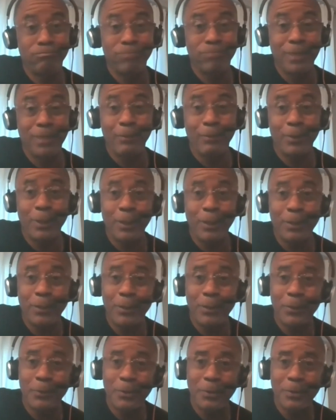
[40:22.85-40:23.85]
they were telling
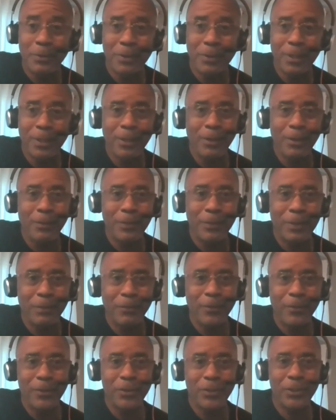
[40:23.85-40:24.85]
the truth, but at
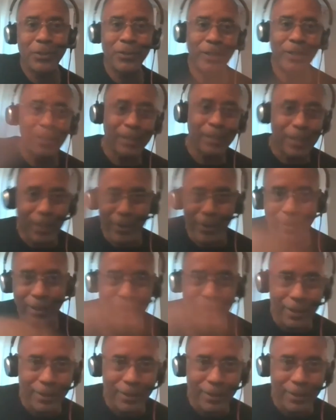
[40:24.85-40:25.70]
first you just hear it,